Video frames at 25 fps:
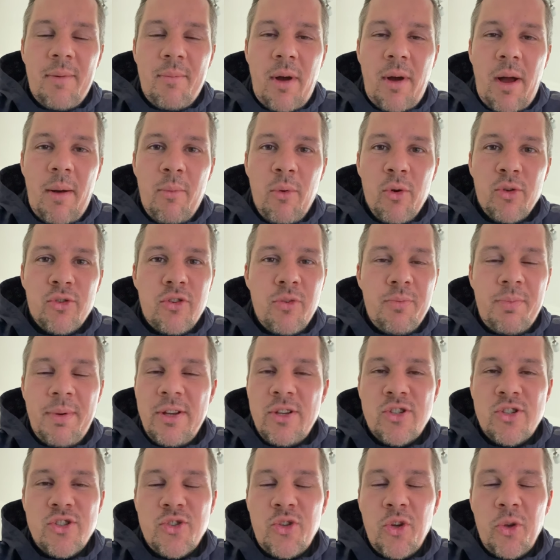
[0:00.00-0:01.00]
must have been
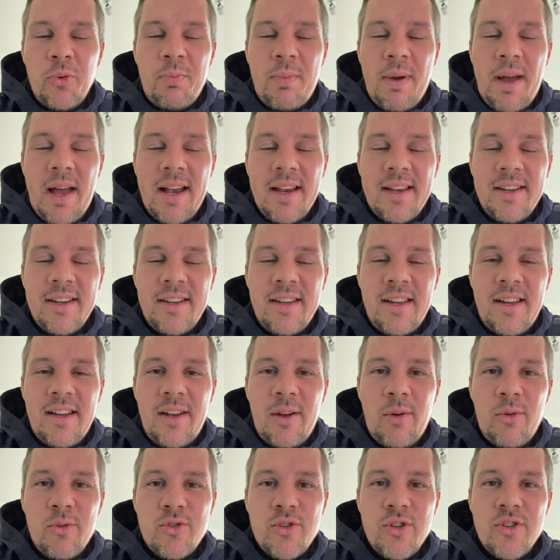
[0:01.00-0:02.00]
stood back, and
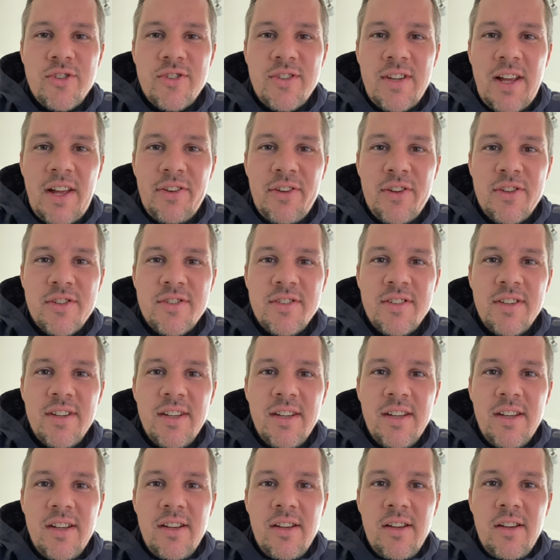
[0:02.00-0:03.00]
I was just had this
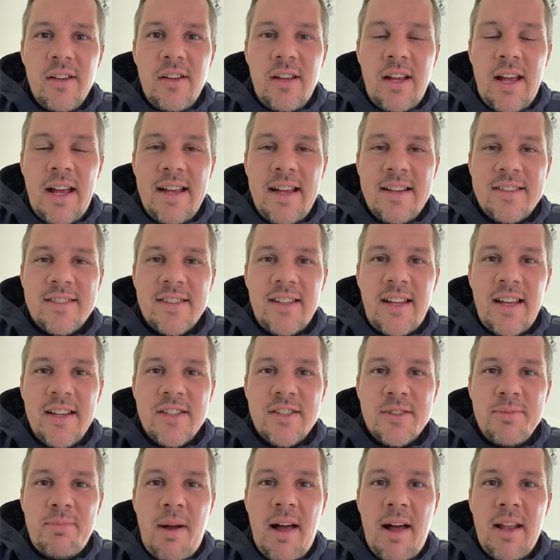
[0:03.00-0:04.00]
slight
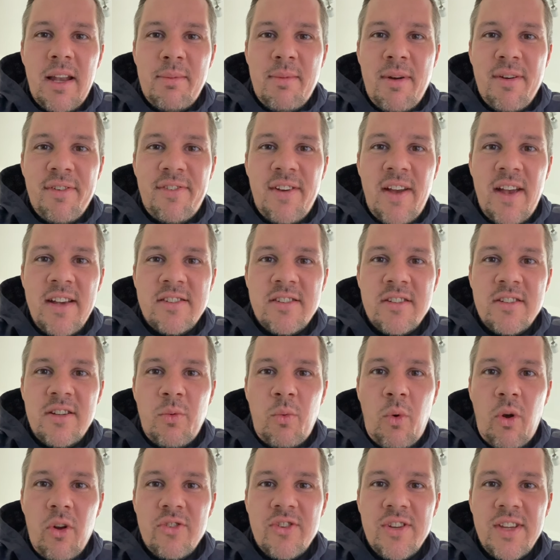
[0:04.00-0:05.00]
smile on my face as I
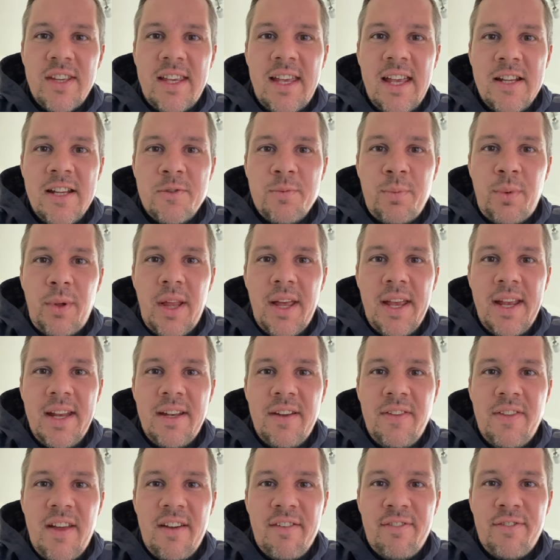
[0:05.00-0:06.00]
watched the kids playing
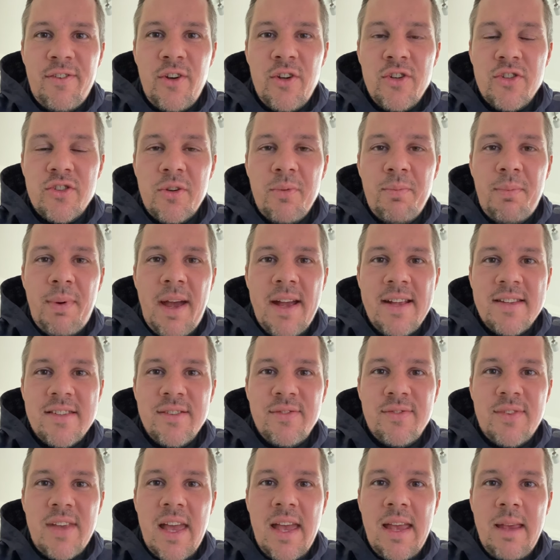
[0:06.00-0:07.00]
in their first
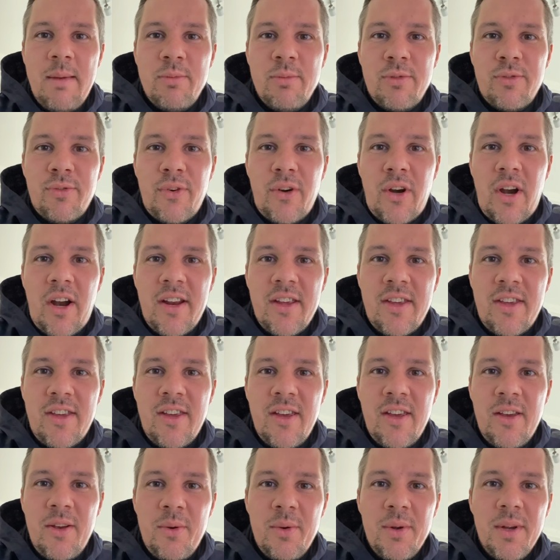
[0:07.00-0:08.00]
competitive games for
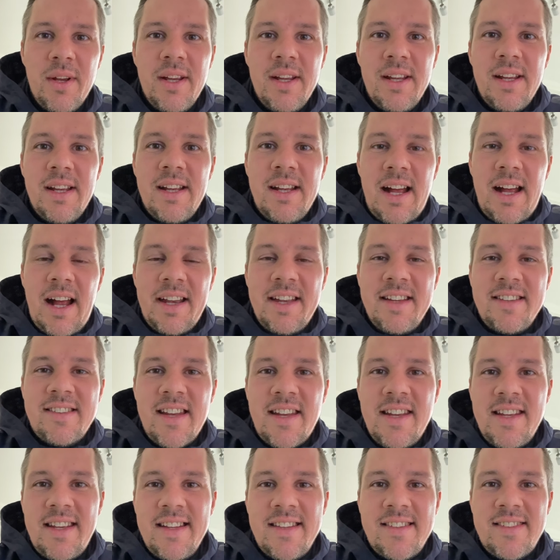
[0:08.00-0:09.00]
IQ. And he
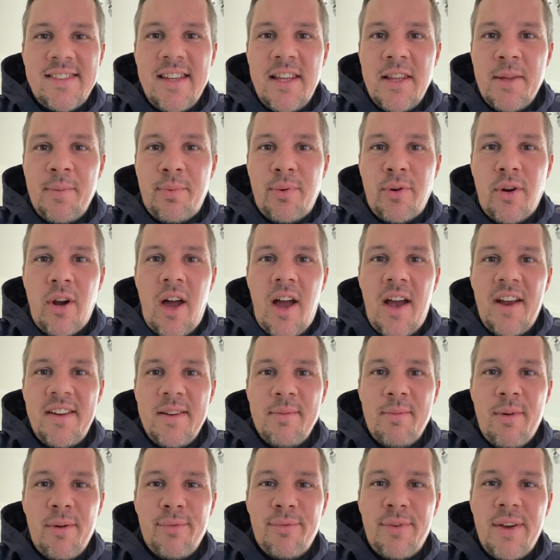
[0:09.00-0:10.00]
said he could see the pride
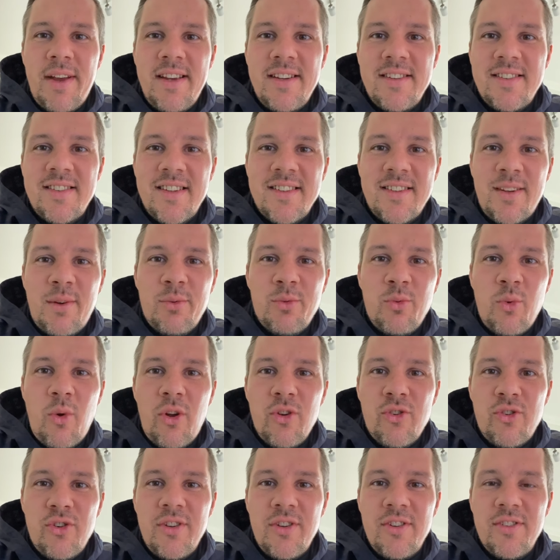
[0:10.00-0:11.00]
in my face as I was
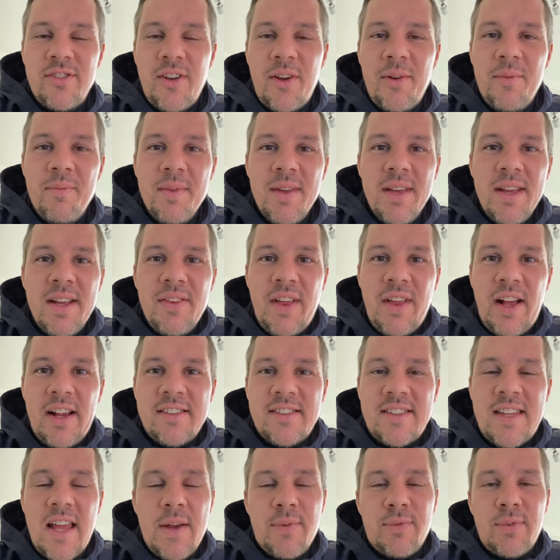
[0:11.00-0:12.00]
watching. So that's
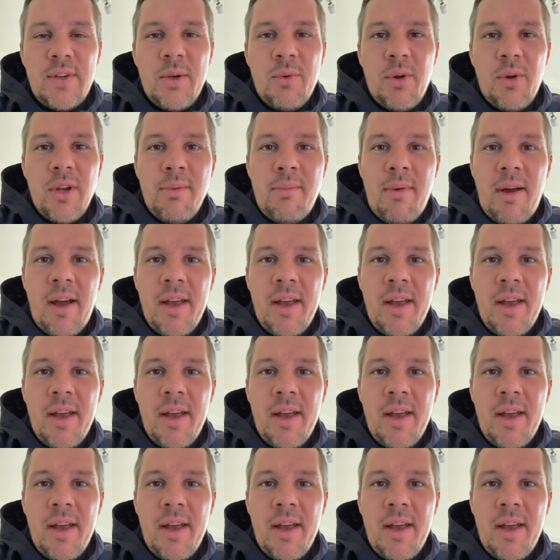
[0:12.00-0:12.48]
definitely one of